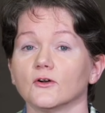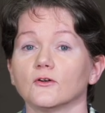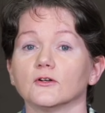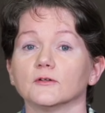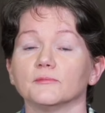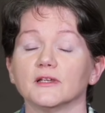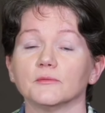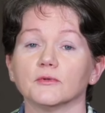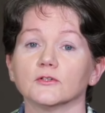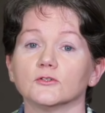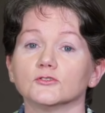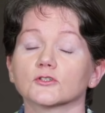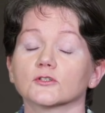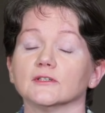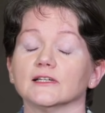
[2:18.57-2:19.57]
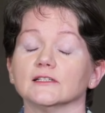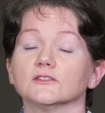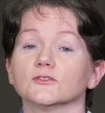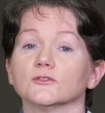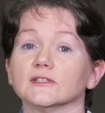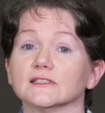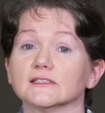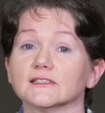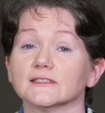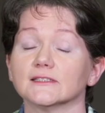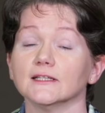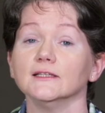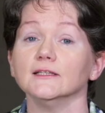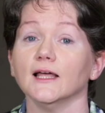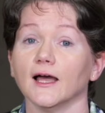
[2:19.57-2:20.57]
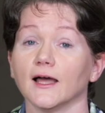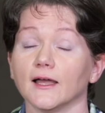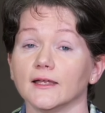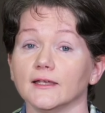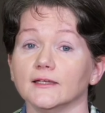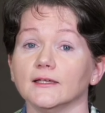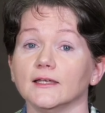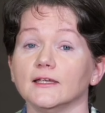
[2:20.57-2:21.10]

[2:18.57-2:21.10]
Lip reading: or in people whose cholesterol is still high